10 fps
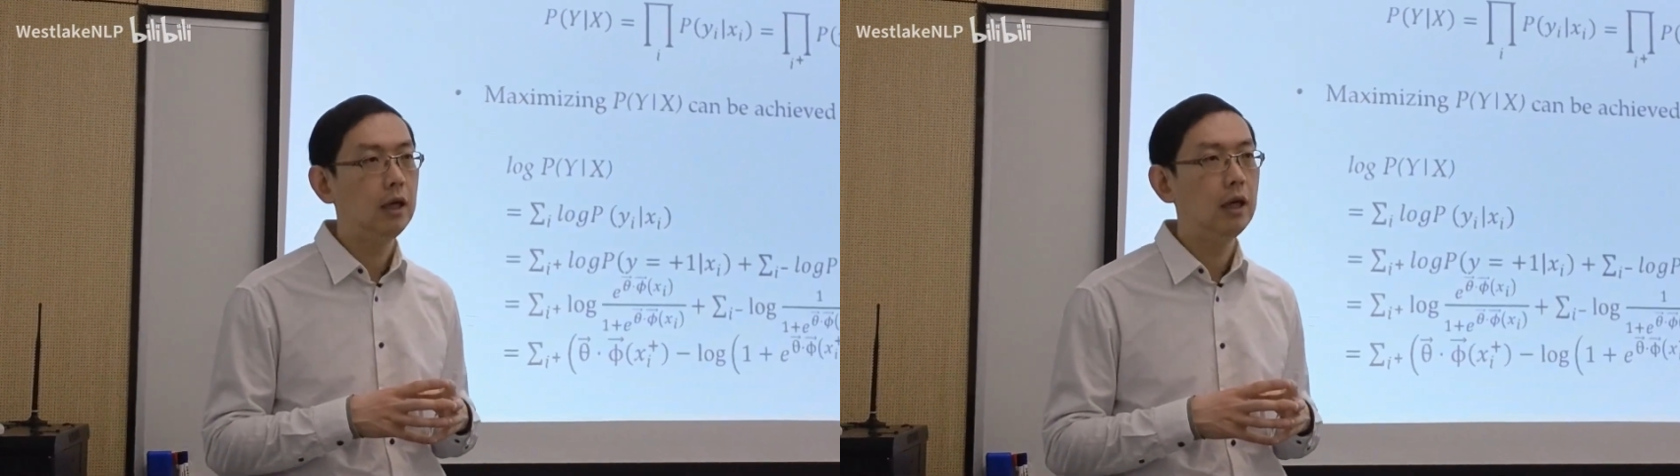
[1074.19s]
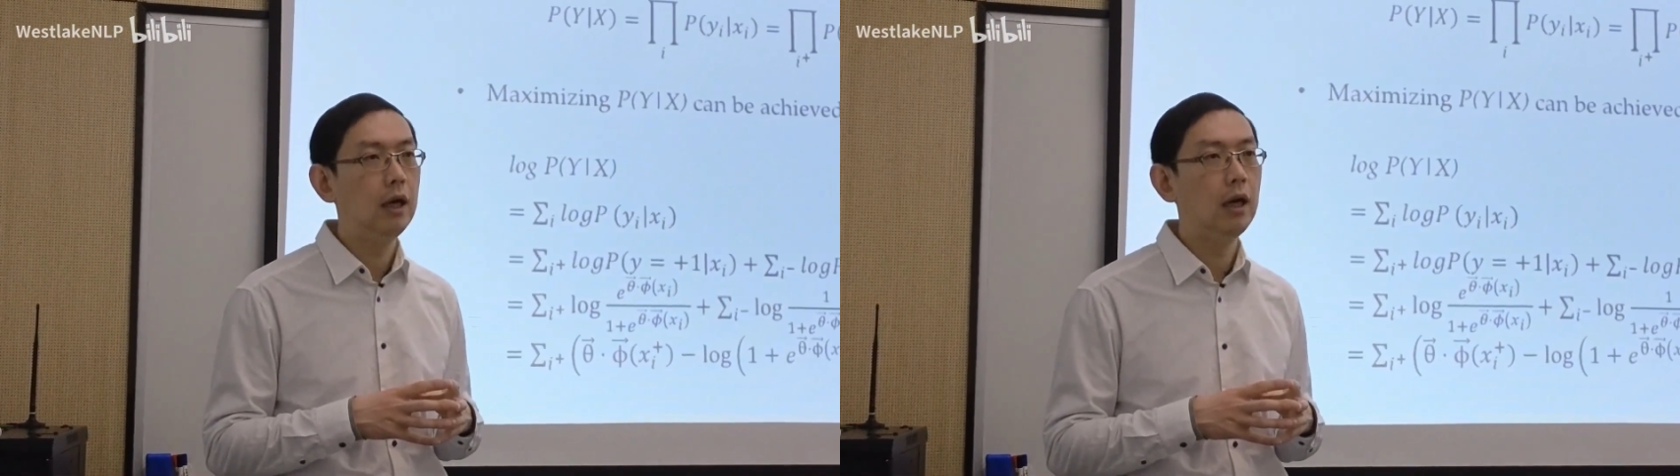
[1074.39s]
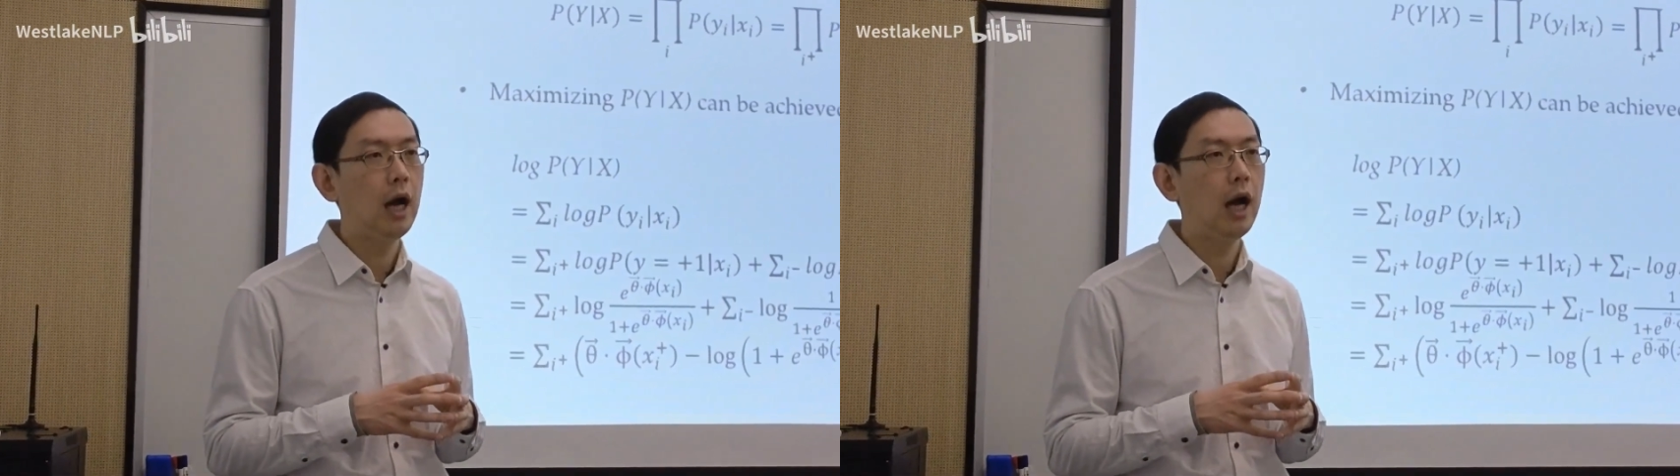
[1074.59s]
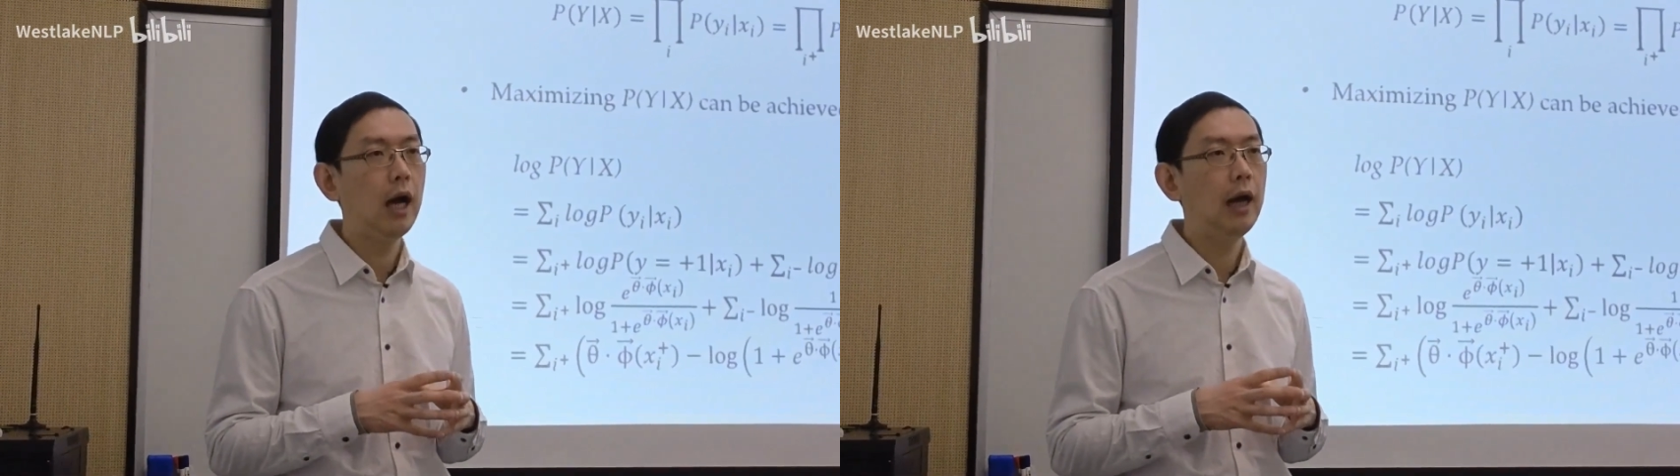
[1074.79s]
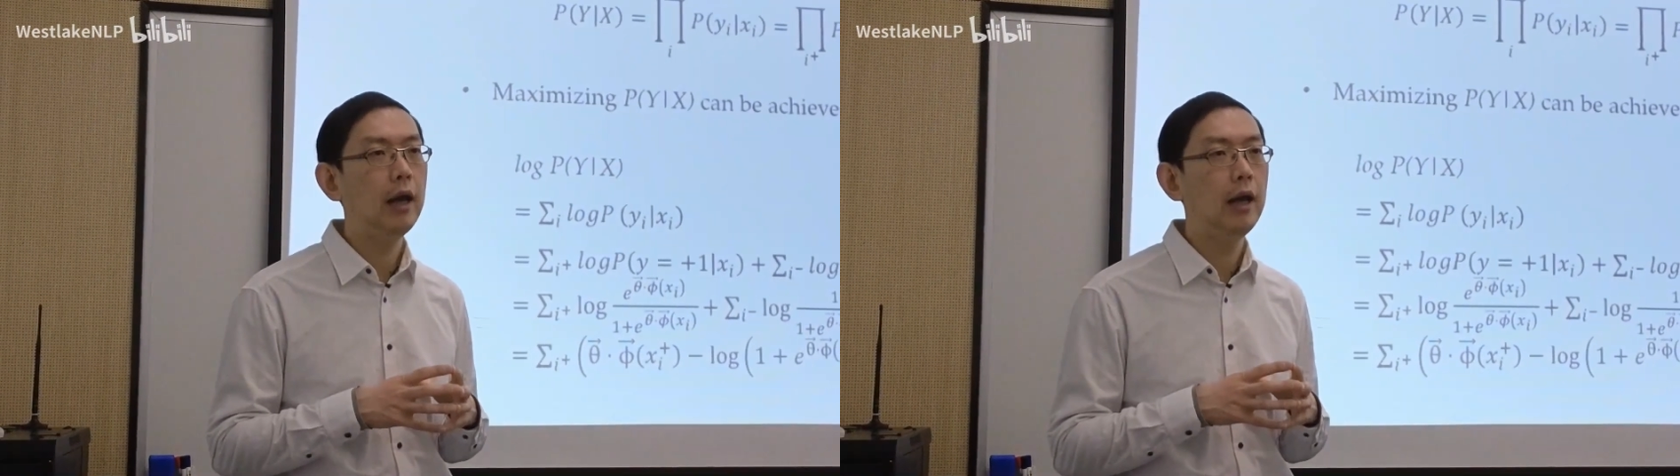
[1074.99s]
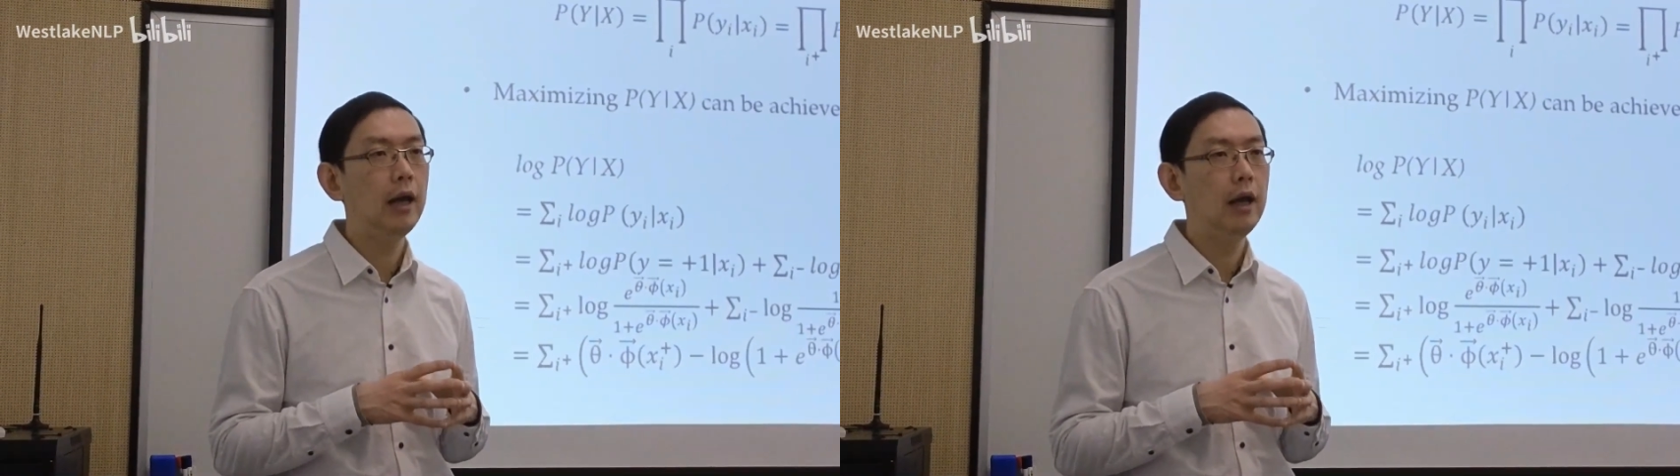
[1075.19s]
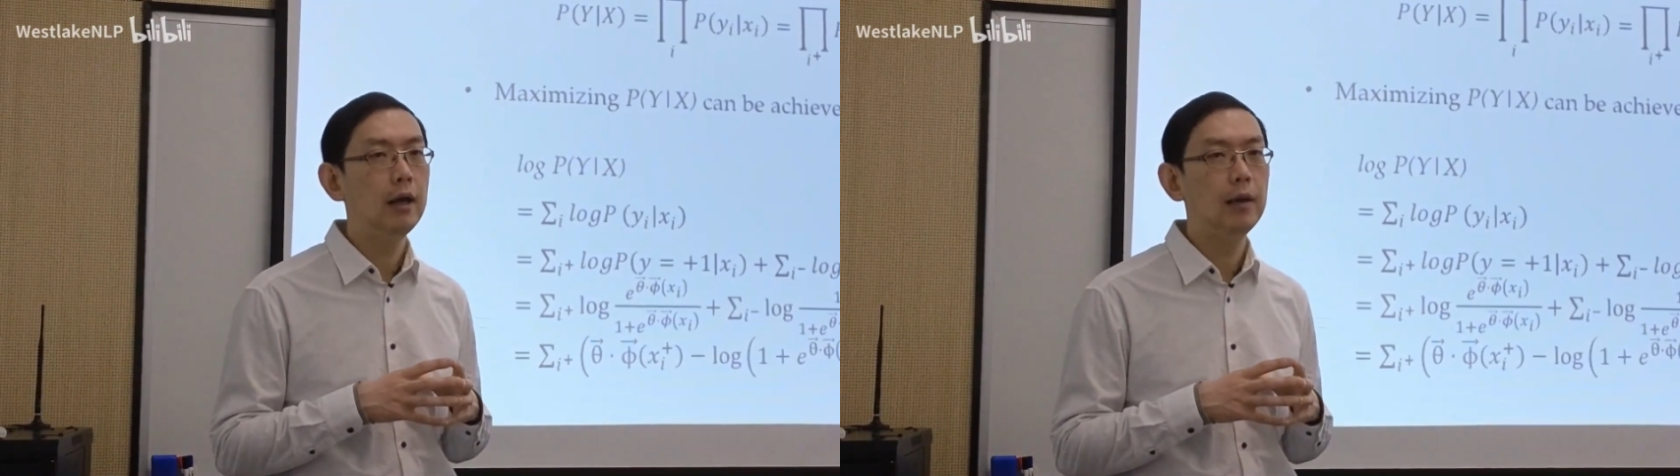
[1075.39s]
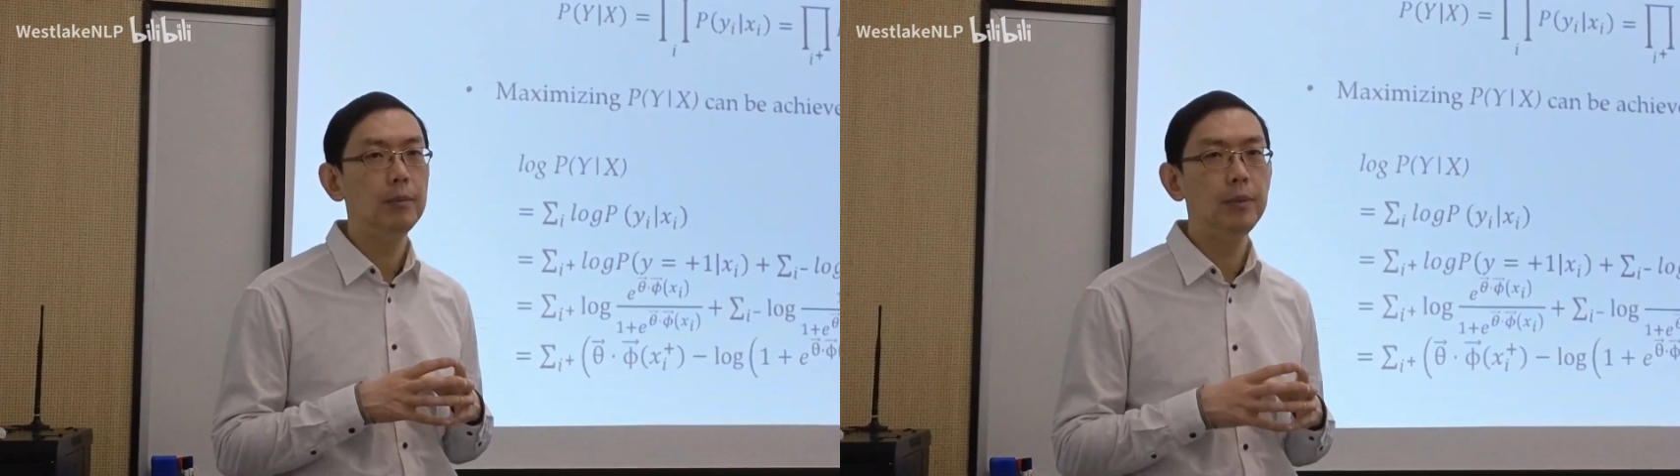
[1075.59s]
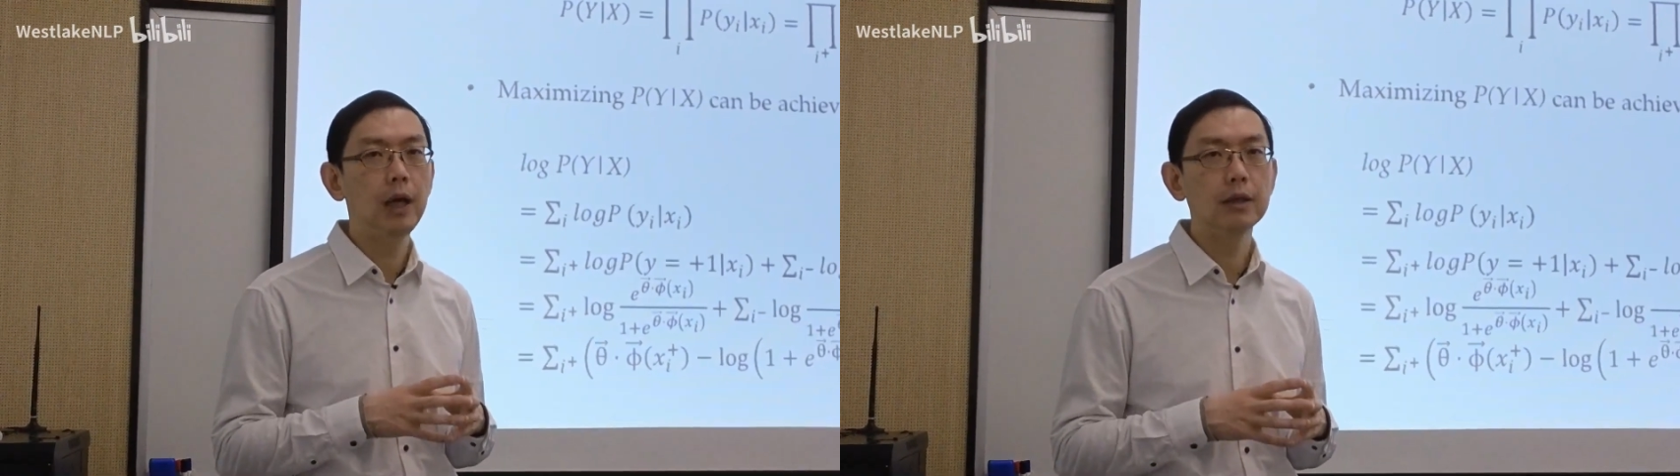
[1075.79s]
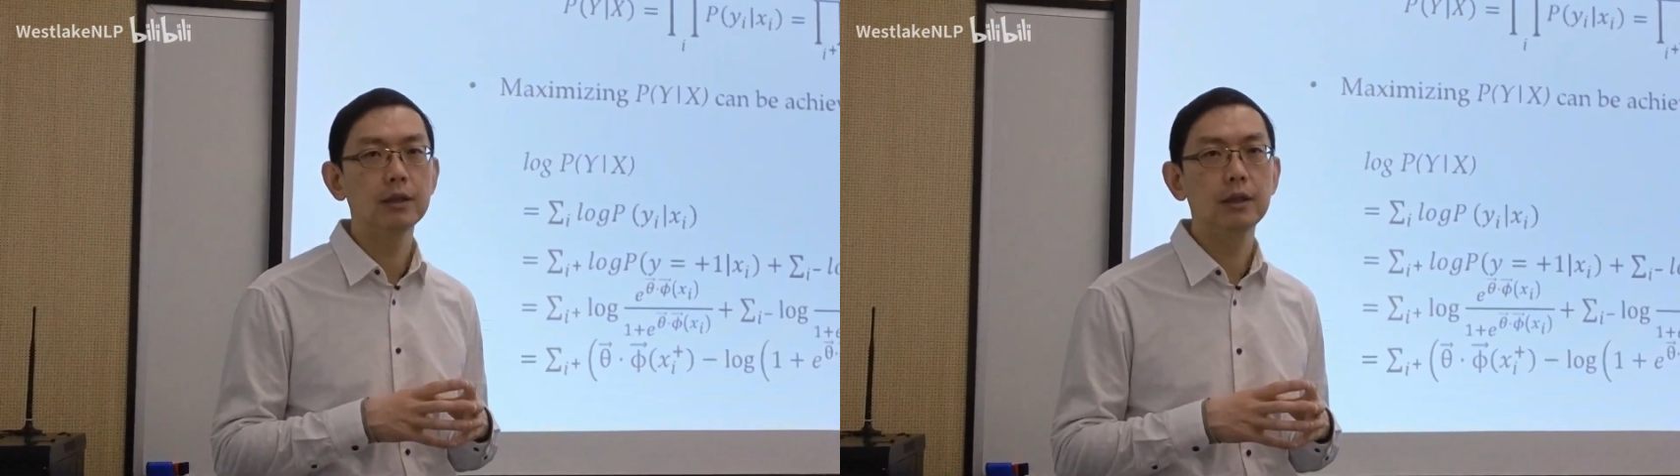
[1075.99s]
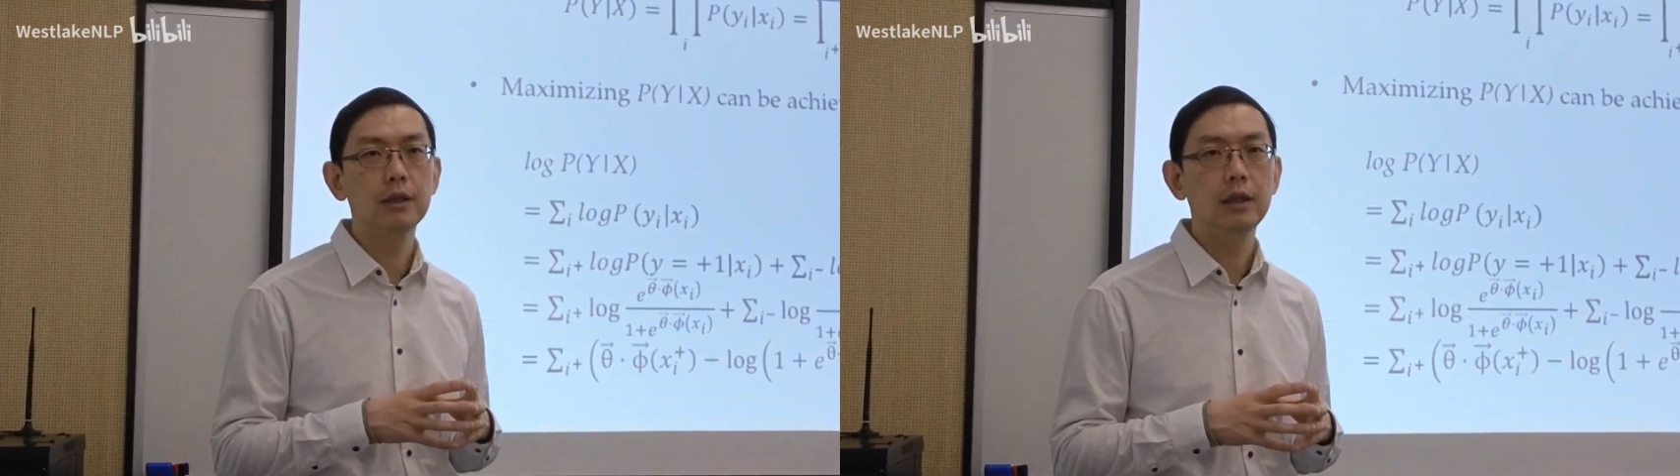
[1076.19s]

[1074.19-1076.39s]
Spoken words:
I plus,